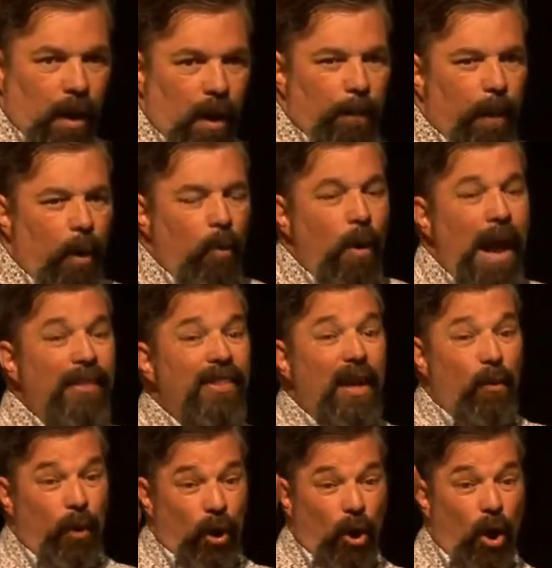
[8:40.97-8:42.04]
But when
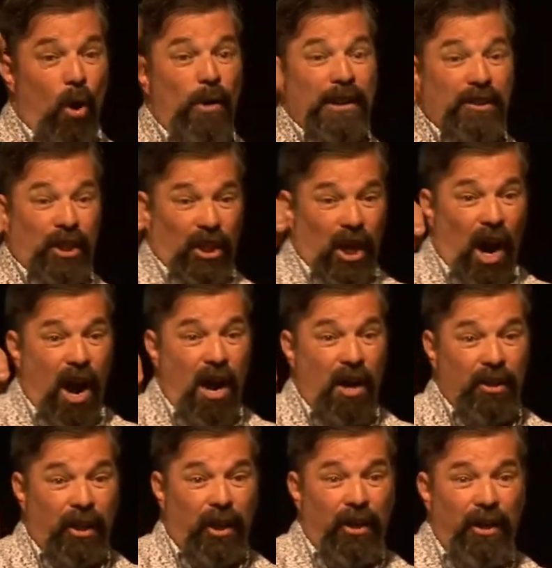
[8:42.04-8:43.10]
they were going to
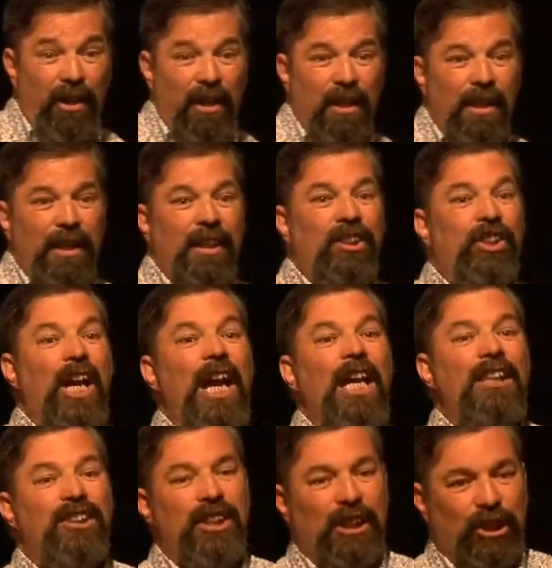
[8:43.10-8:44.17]
conquer, he
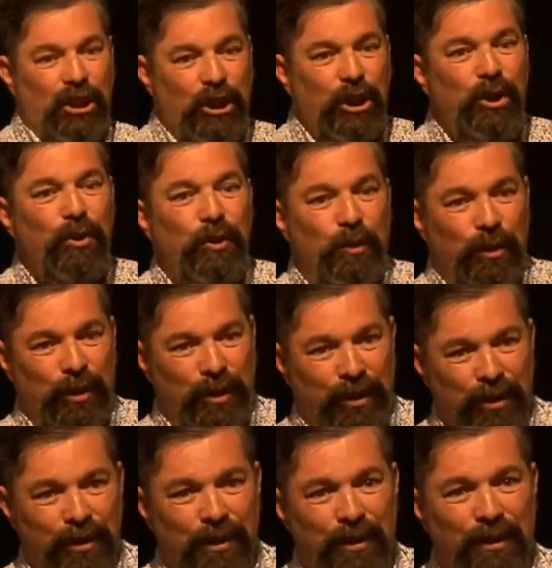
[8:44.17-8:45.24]
changed his
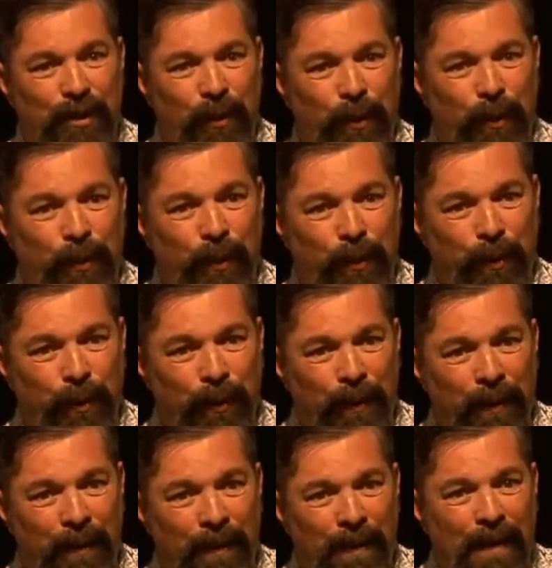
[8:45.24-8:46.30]
shoes. Whew.
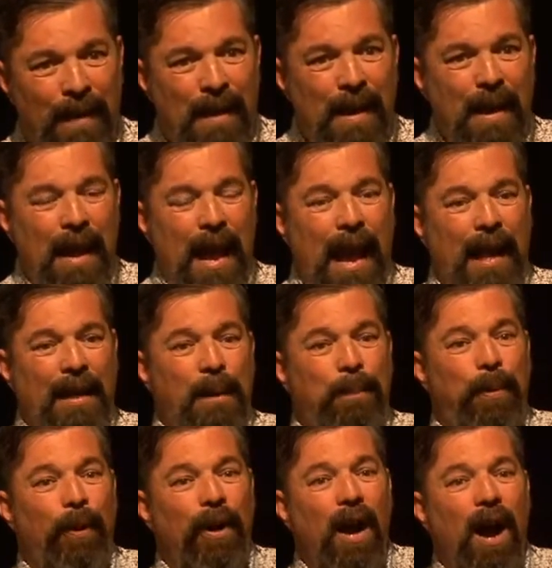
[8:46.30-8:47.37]
And he
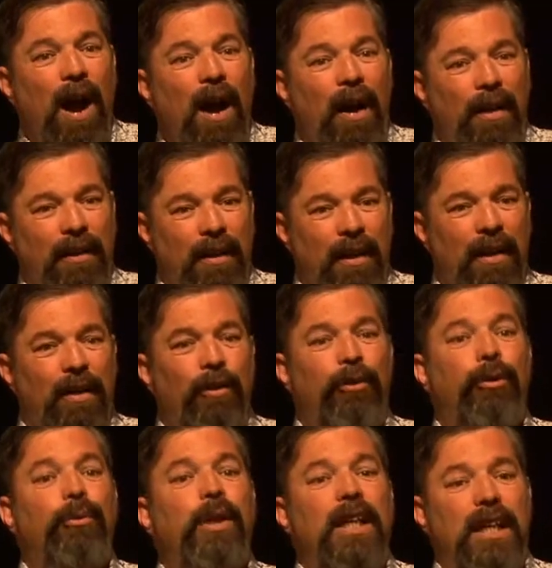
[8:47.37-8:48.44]
put on
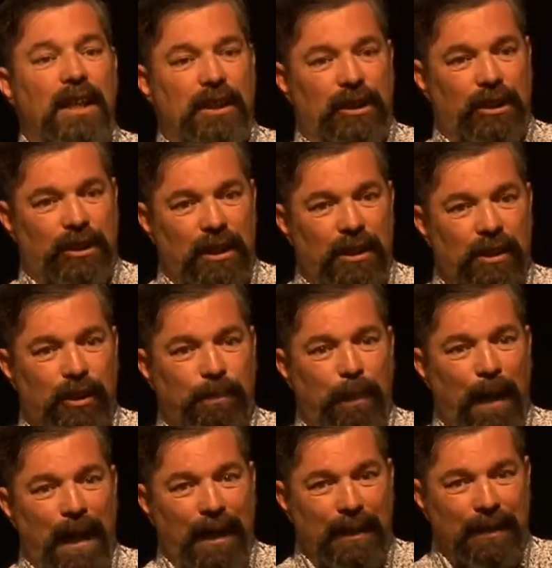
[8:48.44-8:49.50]
3-inch
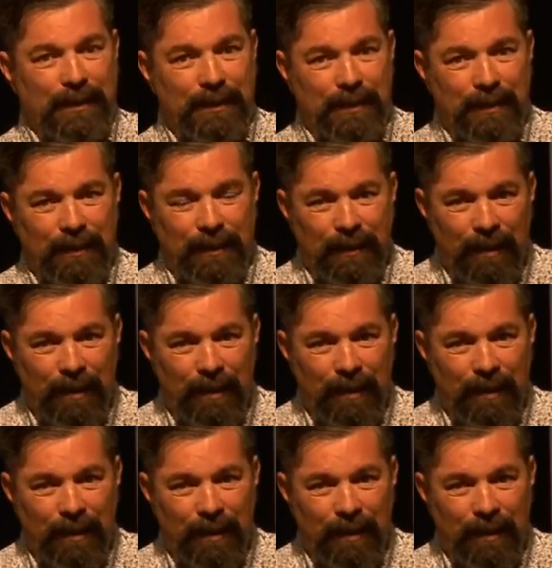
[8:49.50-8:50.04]
spikes.